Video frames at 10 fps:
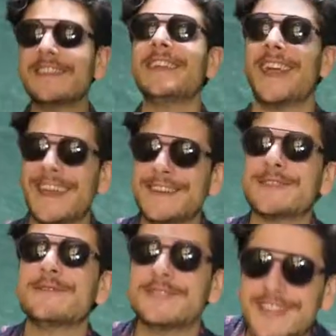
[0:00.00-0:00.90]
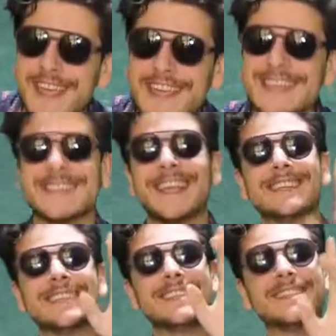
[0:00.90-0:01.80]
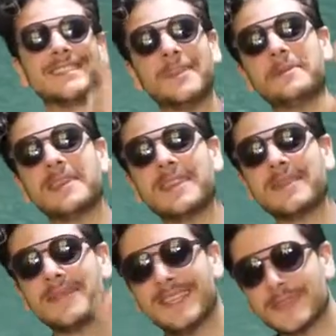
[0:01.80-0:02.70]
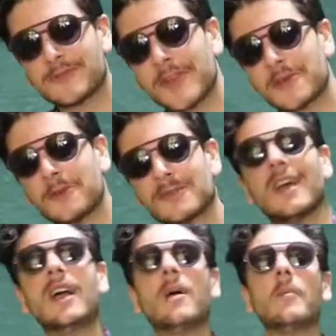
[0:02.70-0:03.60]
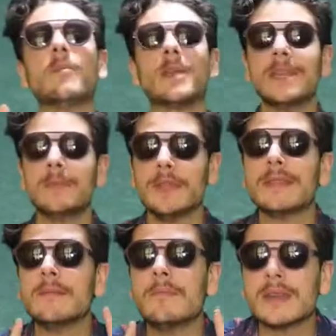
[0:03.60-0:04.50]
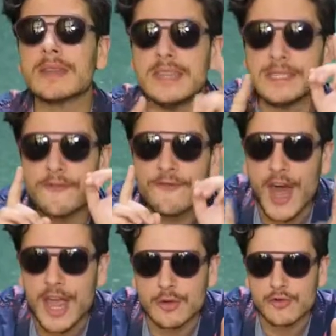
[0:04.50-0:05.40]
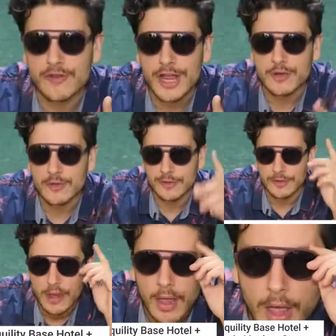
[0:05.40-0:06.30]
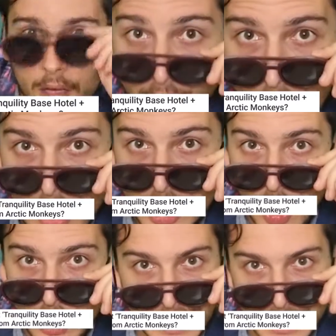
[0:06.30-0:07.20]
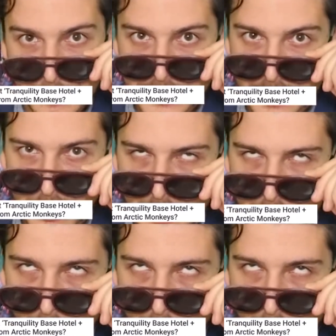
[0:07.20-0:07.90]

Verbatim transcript: the end of days as they stipulate this record may be the monkey's final record. God, let it be so.